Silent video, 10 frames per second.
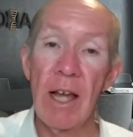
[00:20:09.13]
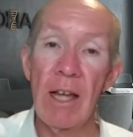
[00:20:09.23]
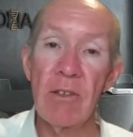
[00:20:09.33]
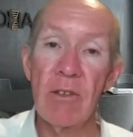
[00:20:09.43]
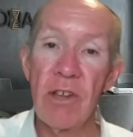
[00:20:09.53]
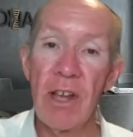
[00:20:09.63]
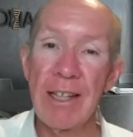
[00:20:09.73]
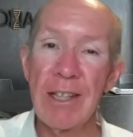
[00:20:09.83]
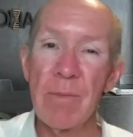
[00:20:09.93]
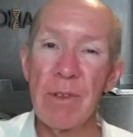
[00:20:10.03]
Are you
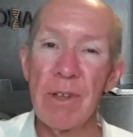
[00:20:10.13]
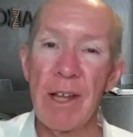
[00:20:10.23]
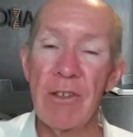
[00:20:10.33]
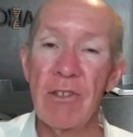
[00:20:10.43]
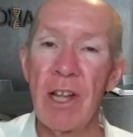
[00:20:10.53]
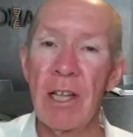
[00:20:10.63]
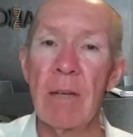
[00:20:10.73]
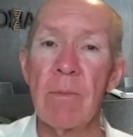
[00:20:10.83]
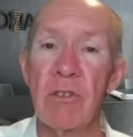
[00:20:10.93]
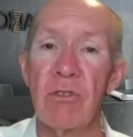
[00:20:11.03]
telling them
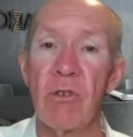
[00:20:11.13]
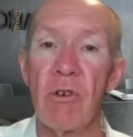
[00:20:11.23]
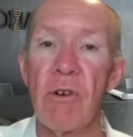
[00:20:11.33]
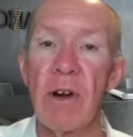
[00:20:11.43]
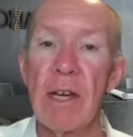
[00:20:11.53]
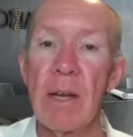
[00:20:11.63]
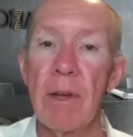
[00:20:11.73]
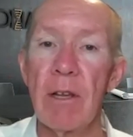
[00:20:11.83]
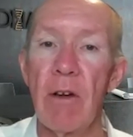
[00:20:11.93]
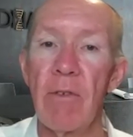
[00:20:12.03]
a story in the
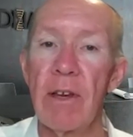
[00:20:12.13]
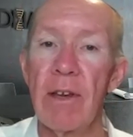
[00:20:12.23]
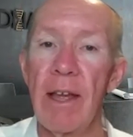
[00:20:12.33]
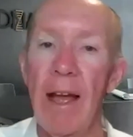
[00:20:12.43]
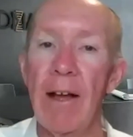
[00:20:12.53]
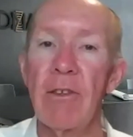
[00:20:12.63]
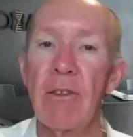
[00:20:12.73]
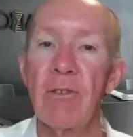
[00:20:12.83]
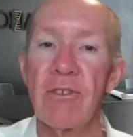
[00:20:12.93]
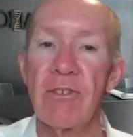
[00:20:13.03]
middle of it? How are
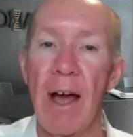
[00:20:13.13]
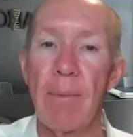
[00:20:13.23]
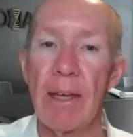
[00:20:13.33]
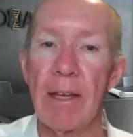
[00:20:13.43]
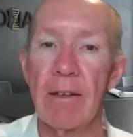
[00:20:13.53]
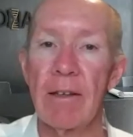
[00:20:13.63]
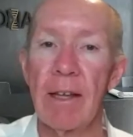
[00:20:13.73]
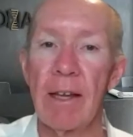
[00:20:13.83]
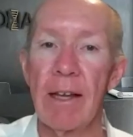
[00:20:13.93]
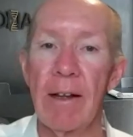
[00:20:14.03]
you disarming it?
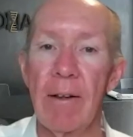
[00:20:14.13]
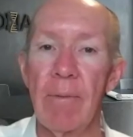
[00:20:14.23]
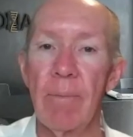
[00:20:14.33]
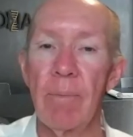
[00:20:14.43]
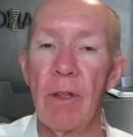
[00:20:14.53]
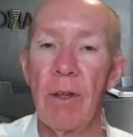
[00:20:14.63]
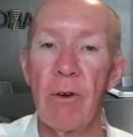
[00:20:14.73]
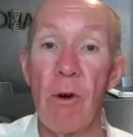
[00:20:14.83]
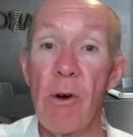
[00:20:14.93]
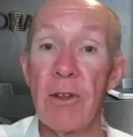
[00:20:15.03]
Or
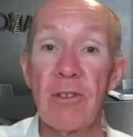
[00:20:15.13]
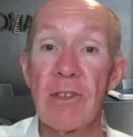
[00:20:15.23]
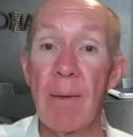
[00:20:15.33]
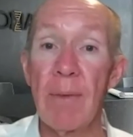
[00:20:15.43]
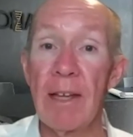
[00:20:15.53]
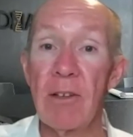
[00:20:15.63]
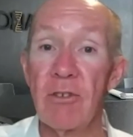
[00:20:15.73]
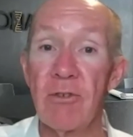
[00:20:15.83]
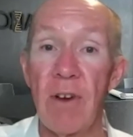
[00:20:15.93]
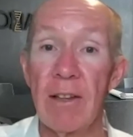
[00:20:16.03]
are you just coming in
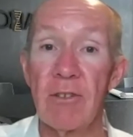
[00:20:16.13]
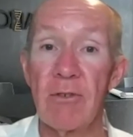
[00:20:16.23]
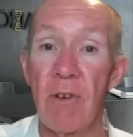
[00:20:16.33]
straight